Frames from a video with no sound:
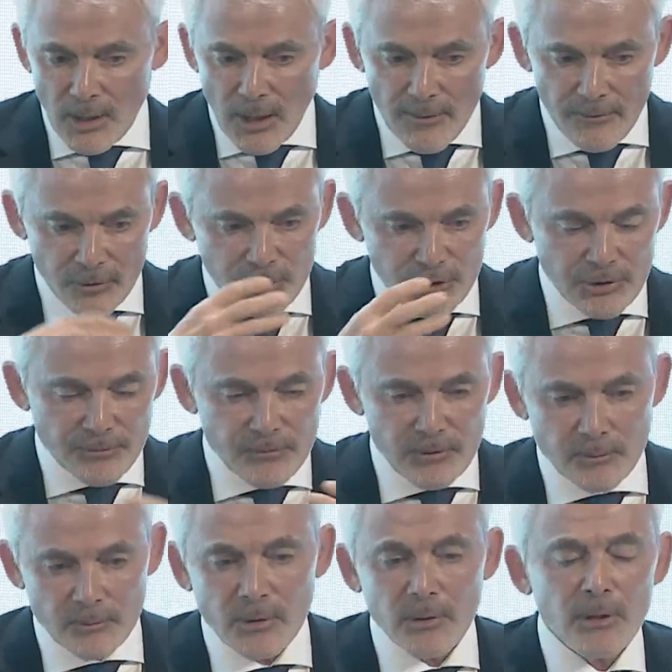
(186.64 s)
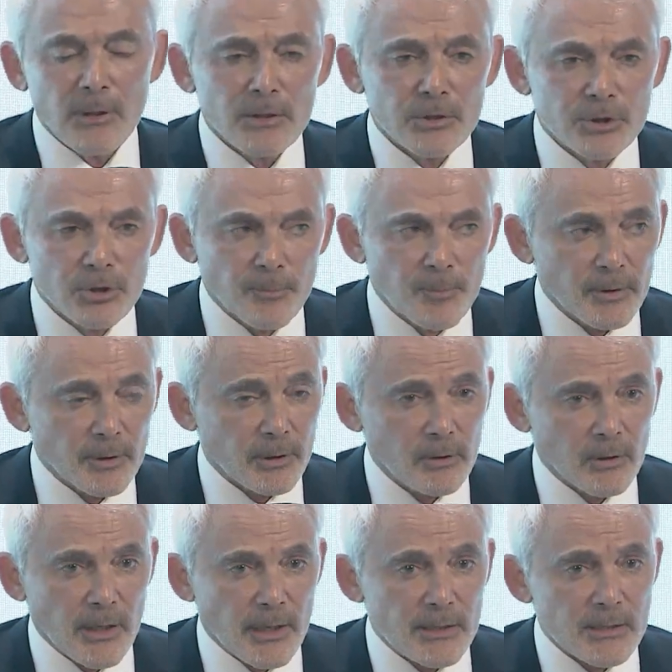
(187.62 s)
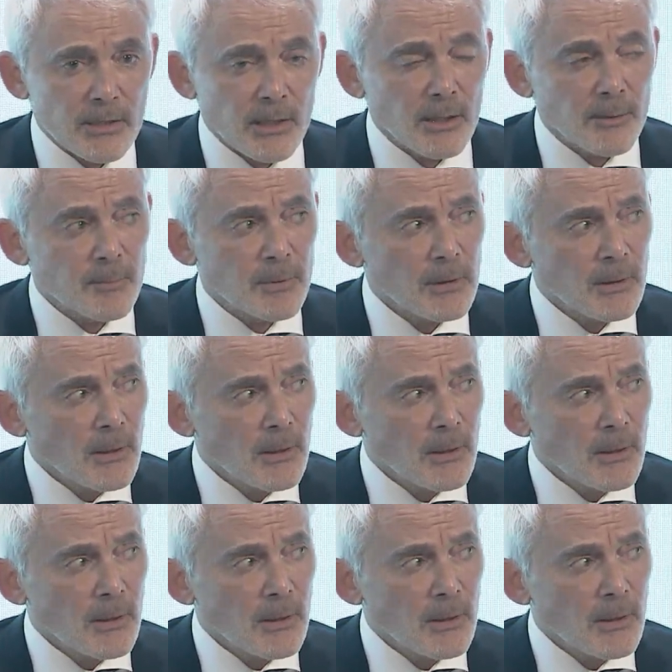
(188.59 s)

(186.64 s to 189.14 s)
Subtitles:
ever-shifting geopolitical landscape.